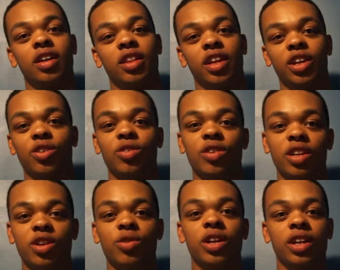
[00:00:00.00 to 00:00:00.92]
then you
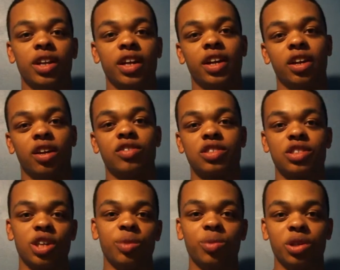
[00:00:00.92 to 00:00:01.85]
didn't get enough
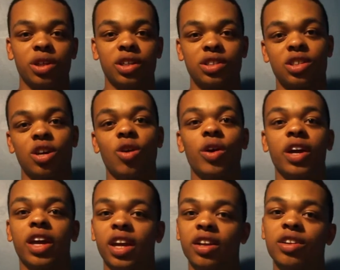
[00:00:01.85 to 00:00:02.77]
stimulus
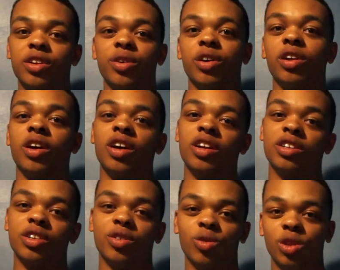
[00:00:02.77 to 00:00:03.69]
going into it
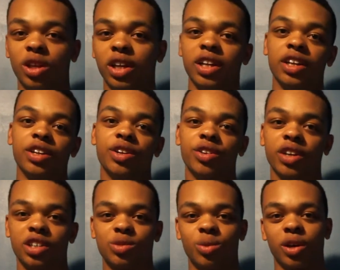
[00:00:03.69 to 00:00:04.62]
to lead into your
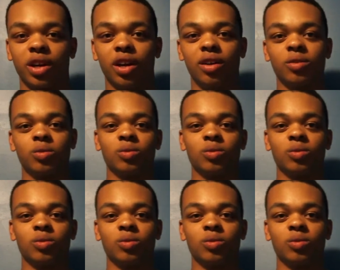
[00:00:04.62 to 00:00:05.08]
next workout.